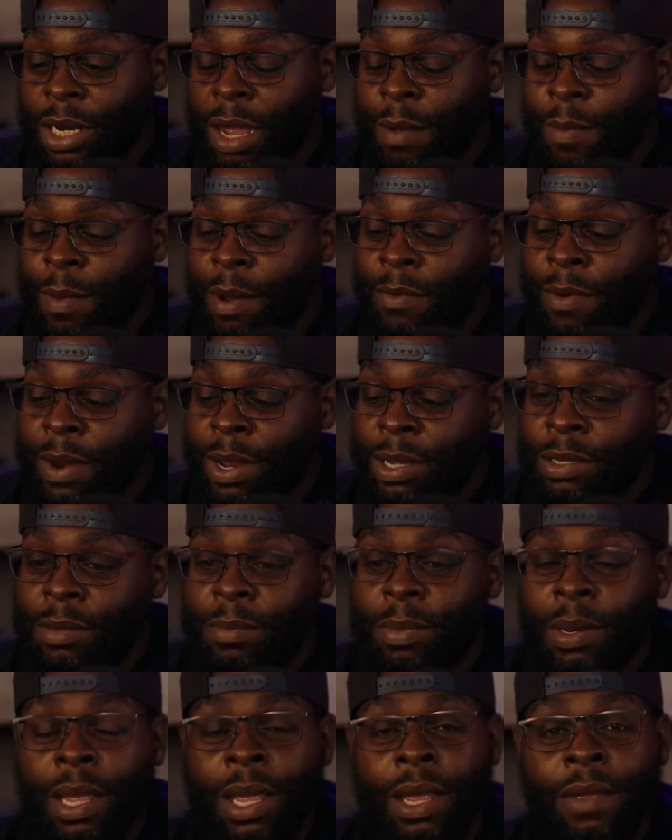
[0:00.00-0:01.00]
out my Razor
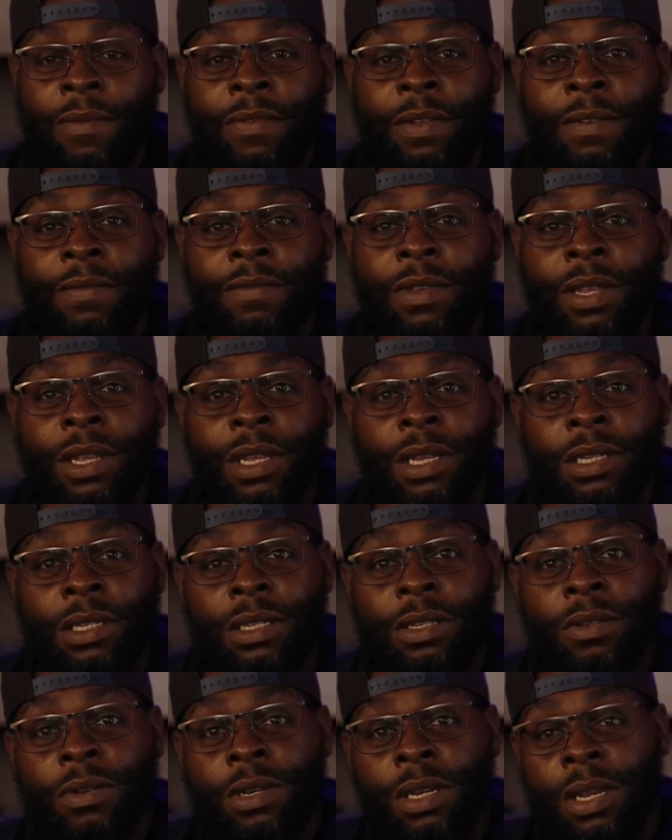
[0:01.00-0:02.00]
Blade 15
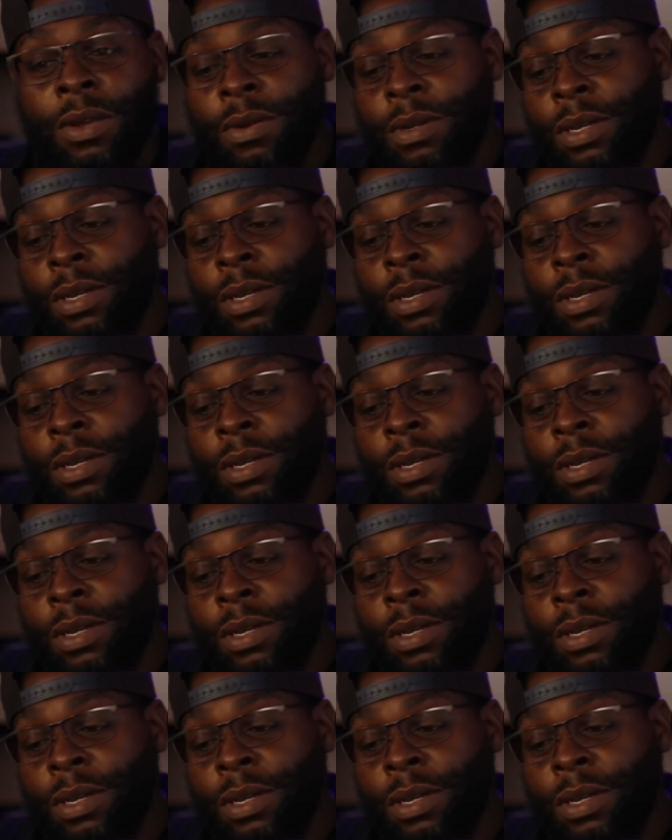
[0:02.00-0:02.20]
Studio